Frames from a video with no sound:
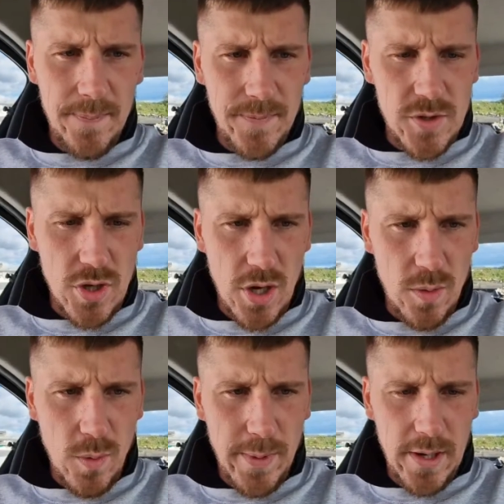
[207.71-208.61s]
So
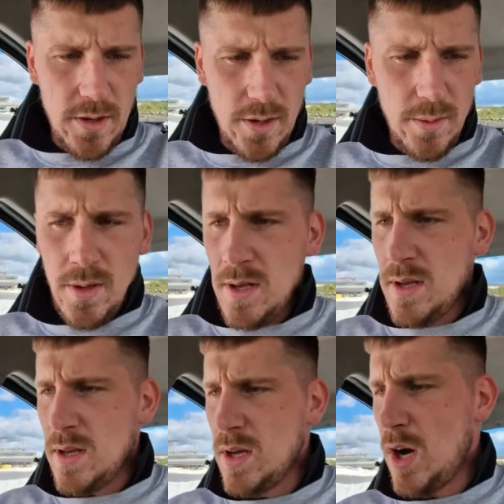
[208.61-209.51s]
what we're going to do,
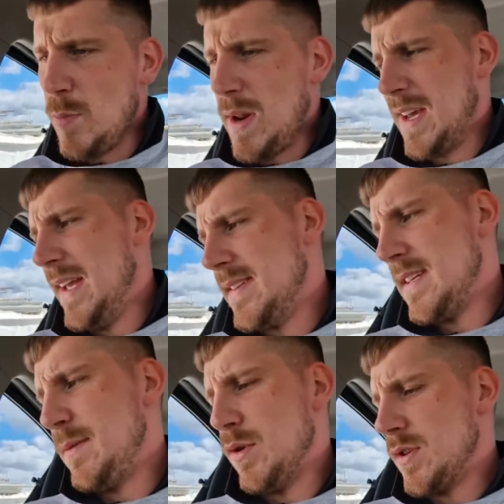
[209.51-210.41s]
I'll plug it in,
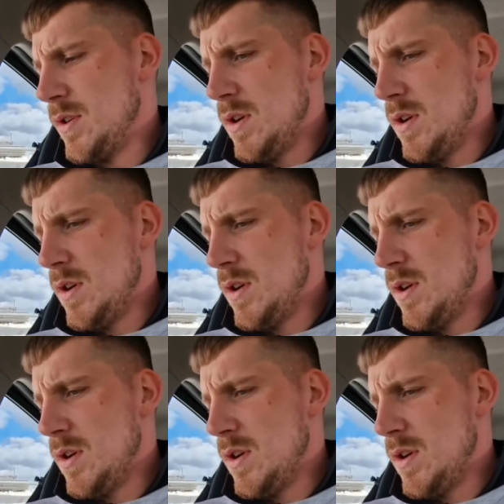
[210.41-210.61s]
see what